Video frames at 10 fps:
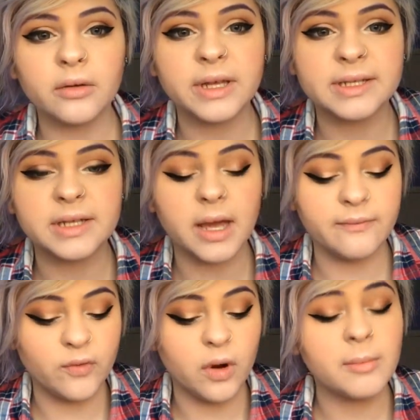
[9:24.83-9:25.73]
It's
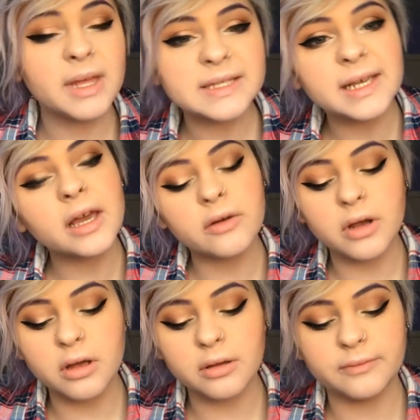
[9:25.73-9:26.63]
time for a
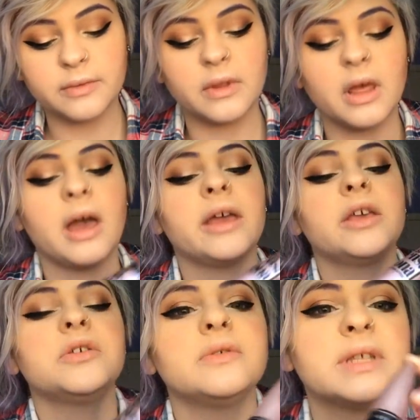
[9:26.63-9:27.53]
mascara. I
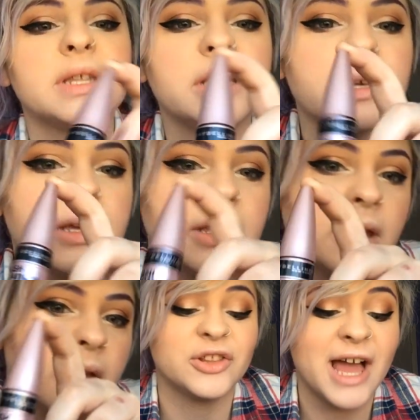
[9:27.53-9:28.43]
use the
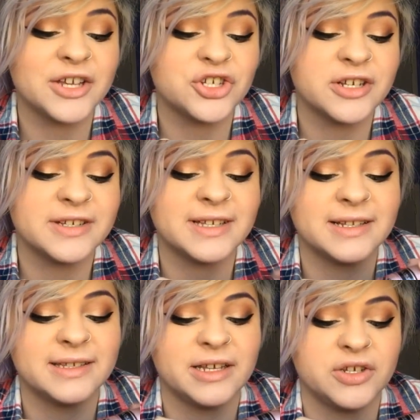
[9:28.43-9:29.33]
Lash
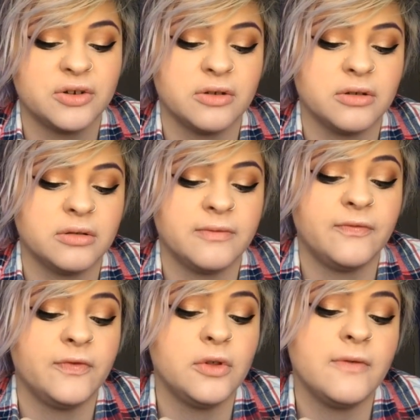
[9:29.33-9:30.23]
Sensational
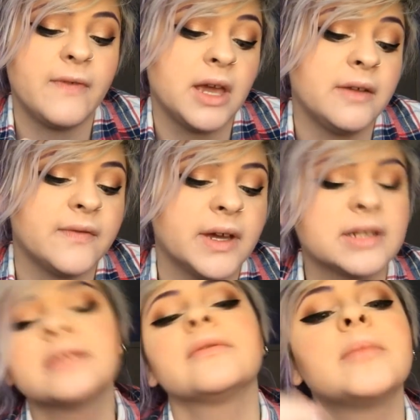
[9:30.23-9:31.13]
Full Fan
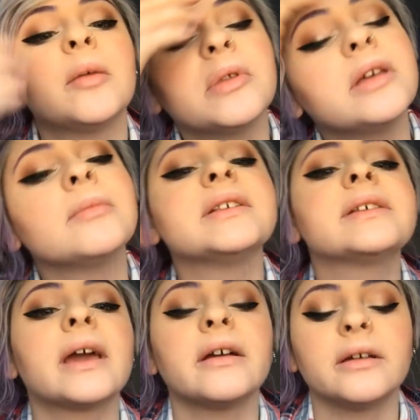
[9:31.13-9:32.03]
Effect Maybelline
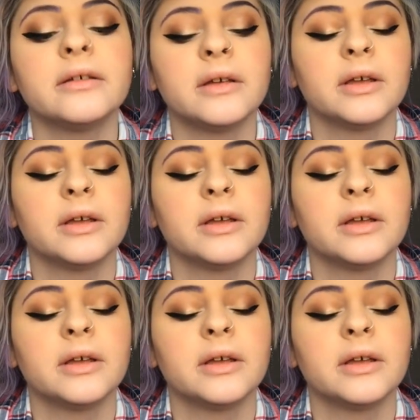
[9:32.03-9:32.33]
mascara.